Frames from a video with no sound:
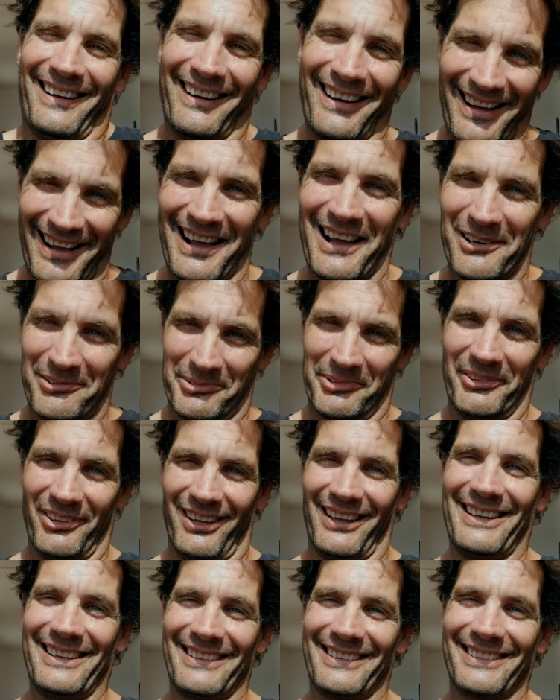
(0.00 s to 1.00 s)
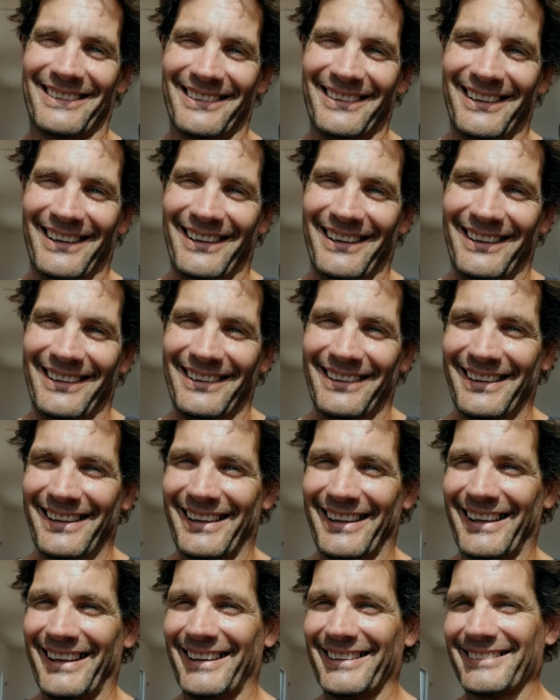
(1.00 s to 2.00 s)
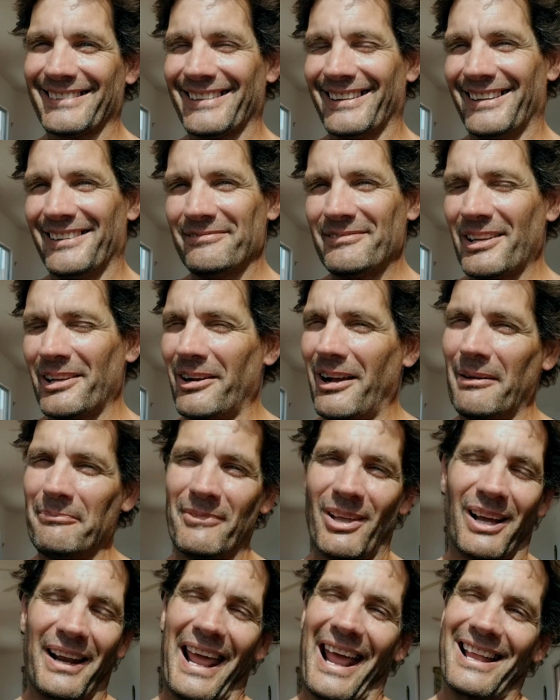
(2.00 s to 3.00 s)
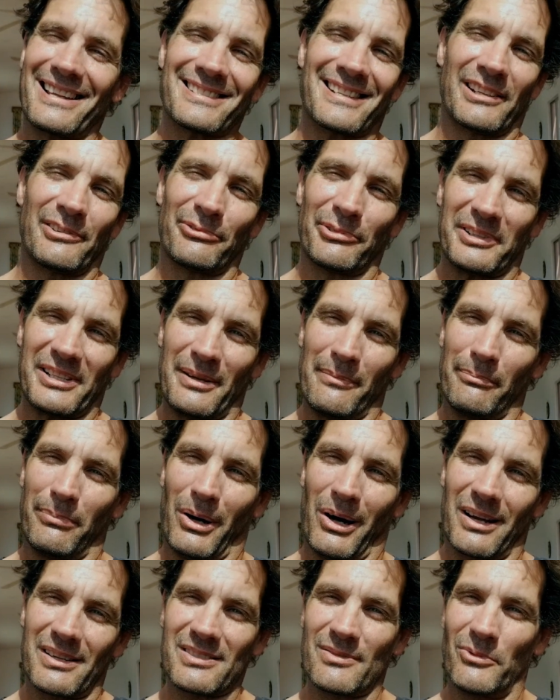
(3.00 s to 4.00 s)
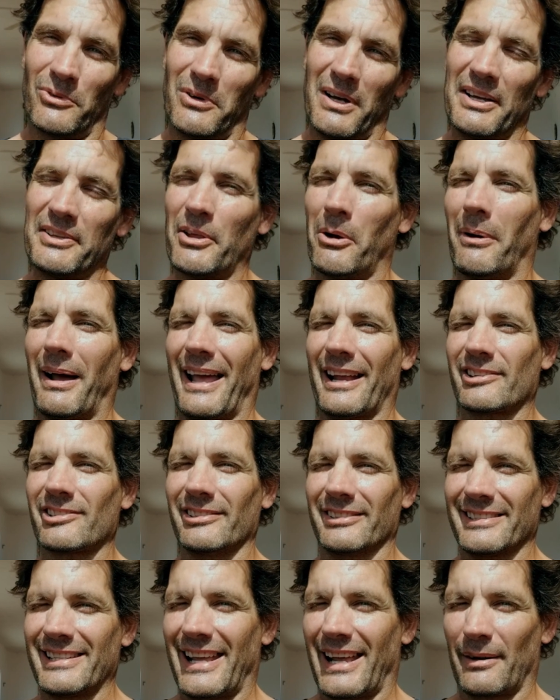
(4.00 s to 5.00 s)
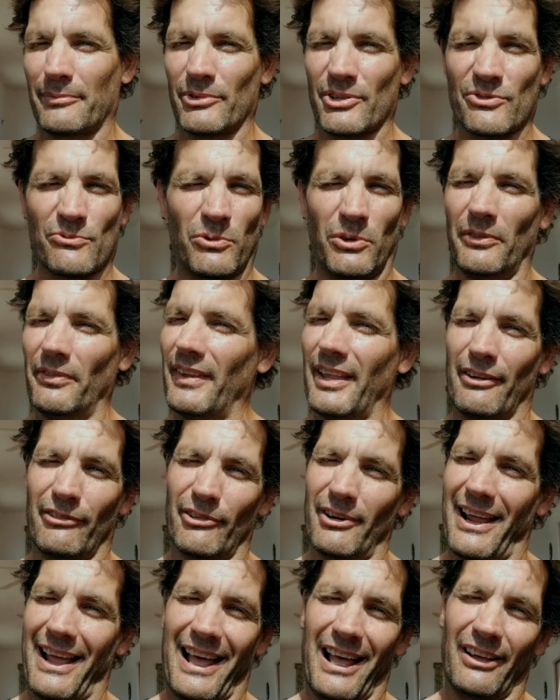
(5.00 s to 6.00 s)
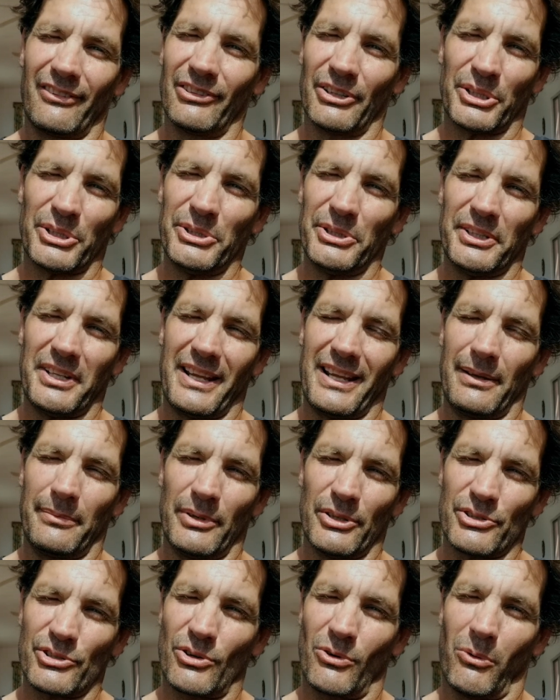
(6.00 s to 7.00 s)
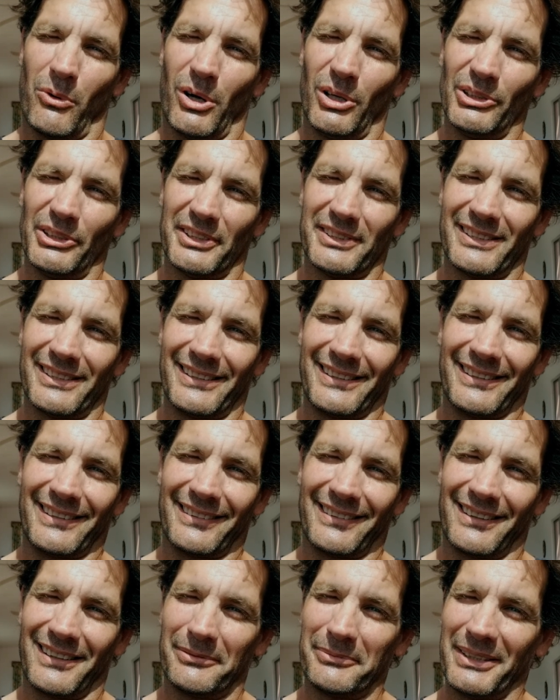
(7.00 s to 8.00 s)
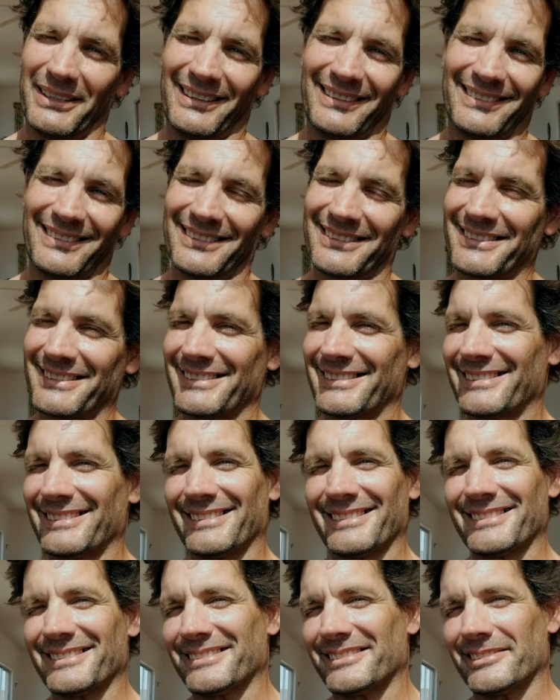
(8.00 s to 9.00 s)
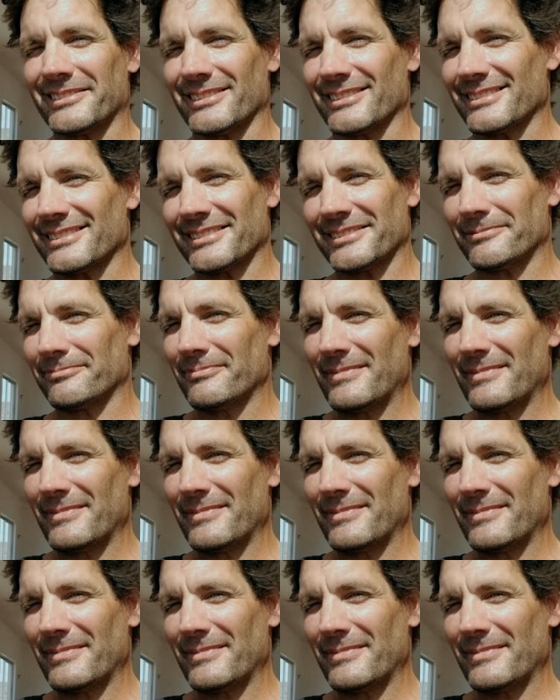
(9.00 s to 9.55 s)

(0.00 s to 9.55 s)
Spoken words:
I would like. And, I'm not asking for the impossible. I know action cameras will never have a good image quality. I mean, it's just